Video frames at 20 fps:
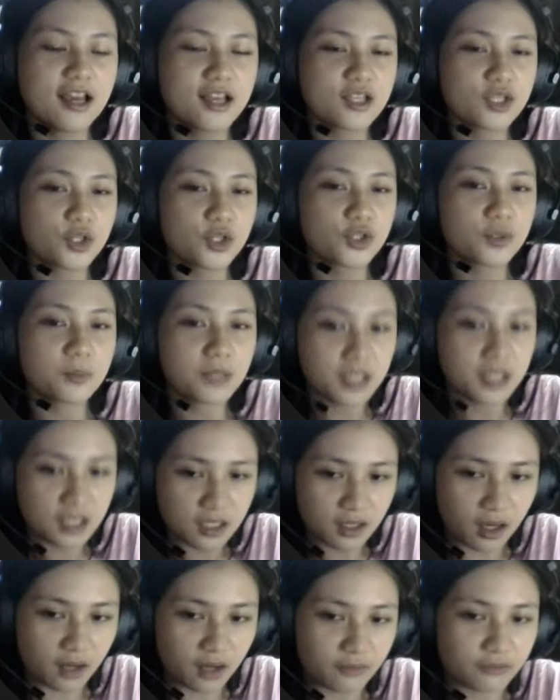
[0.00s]
So
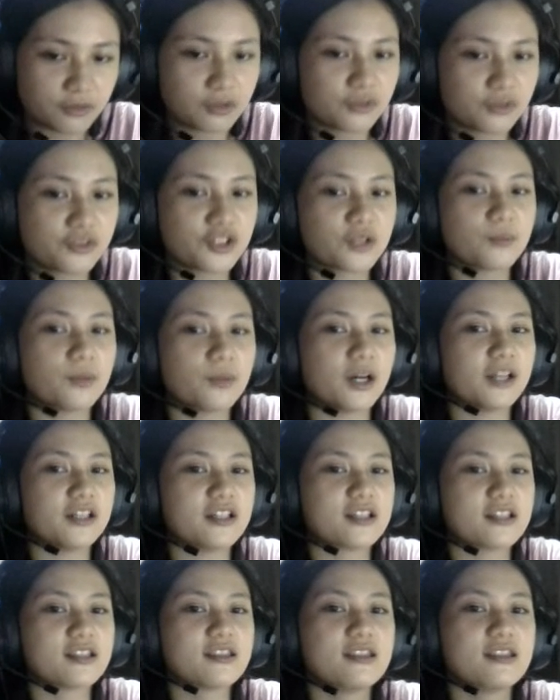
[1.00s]
speaking of Golgi
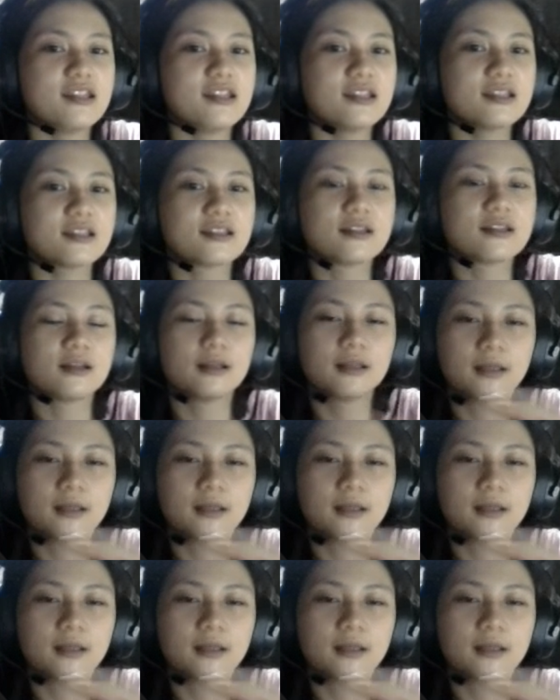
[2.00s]
bodies, these